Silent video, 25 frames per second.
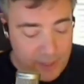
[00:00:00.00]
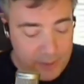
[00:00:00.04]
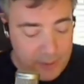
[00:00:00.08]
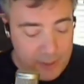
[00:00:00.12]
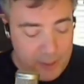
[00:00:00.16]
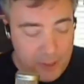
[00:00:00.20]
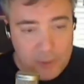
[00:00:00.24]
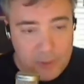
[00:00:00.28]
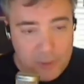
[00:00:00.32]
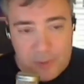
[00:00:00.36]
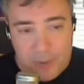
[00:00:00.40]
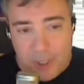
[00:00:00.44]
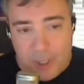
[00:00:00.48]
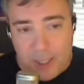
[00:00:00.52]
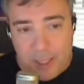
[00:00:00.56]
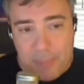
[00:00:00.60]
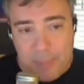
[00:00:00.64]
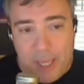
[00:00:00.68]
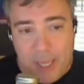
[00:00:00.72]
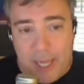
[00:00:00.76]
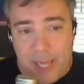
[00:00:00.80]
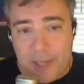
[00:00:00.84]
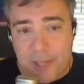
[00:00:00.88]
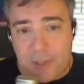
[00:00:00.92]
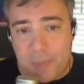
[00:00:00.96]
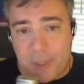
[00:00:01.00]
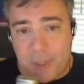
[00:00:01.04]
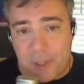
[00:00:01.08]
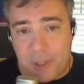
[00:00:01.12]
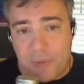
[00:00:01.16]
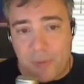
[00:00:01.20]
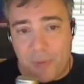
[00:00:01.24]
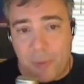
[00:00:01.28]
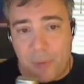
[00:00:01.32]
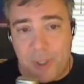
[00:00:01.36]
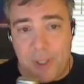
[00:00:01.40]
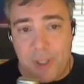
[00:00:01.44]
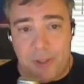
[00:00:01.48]
you know not pay as much
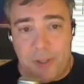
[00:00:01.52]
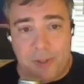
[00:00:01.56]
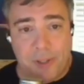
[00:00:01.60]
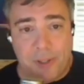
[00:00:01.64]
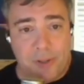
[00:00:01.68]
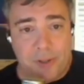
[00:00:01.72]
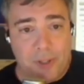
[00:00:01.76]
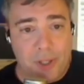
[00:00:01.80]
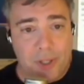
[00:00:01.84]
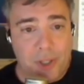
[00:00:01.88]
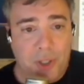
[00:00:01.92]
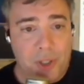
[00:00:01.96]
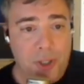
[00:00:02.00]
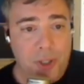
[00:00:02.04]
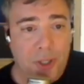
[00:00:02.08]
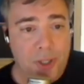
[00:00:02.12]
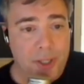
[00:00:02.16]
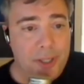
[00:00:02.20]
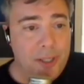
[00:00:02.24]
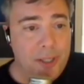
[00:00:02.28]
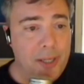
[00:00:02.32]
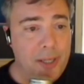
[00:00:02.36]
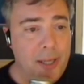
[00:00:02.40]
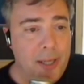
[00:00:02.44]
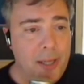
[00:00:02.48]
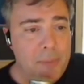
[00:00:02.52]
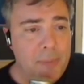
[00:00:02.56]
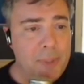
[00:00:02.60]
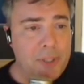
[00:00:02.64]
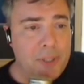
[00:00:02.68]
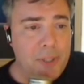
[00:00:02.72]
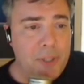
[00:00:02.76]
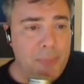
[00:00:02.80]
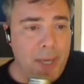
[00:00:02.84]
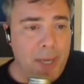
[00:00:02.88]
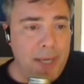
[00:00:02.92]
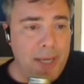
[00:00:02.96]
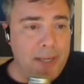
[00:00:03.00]
for Windows as they should. But
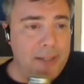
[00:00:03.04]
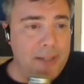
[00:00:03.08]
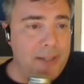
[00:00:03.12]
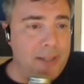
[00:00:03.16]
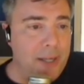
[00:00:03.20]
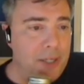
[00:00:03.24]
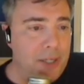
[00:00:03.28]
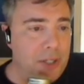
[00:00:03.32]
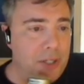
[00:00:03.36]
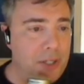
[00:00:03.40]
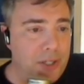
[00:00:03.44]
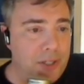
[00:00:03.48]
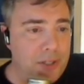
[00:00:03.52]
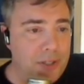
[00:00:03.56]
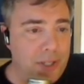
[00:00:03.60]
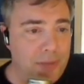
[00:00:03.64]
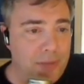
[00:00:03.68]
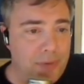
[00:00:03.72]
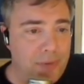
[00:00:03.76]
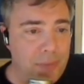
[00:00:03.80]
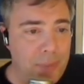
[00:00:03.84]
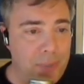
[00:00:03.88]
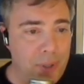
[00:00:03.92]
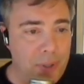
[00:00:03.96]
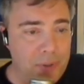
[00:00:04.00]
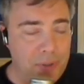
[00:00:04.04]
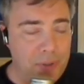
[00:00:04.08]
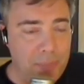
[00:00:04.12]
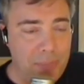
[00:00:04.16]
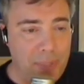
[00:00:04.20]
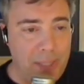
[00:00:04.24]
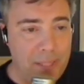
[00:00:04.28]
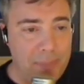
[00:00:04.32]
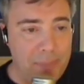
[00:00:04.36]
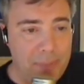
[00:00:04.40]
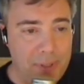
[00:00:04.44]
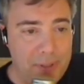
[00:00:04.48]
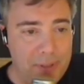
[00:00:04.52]
see, my contention is that for most
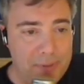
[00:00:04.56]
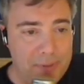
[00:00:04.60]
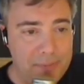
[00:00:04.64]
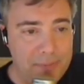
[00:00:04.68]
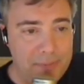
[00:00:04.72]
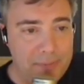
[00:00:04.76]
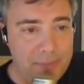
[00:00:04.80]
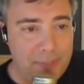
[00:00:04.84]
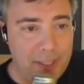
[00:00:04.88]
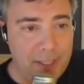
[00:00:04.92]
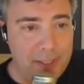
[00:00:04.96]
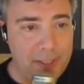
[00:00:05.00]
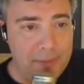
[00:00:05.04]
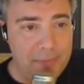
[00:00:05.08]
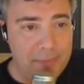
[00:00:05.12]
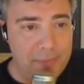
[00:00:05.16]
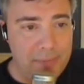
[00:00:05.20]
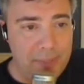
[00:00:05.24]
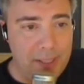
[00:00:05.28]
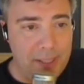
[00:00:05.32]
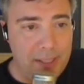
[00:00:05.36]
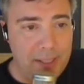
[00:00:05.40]
people, right?